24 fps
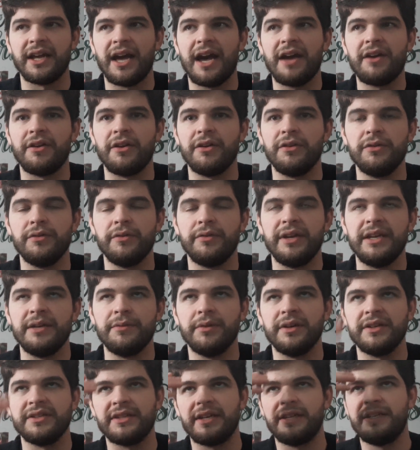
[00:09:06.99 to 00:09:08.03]
I don't know who he
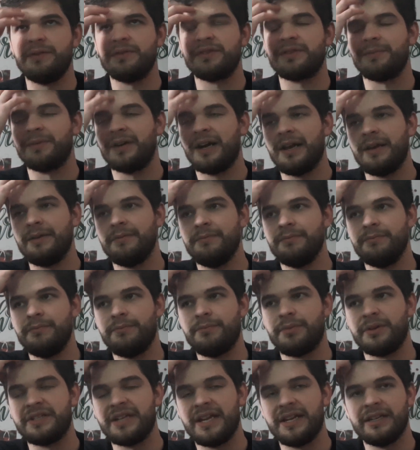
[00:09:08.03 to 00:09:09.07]
was. He was some guy
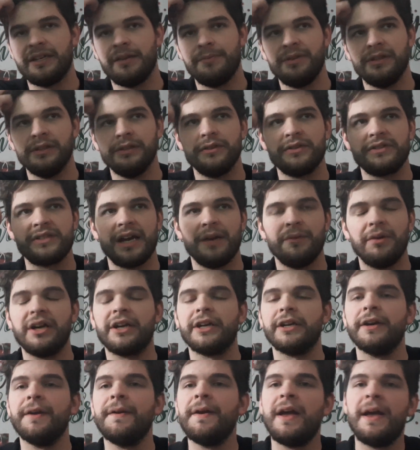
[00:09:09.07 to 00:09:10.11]
pretending to be Luke
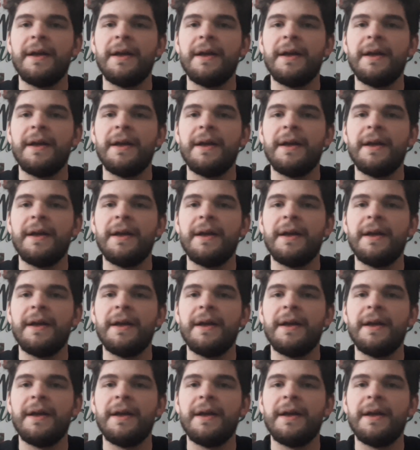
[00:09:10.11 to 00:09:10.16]
Skywalker.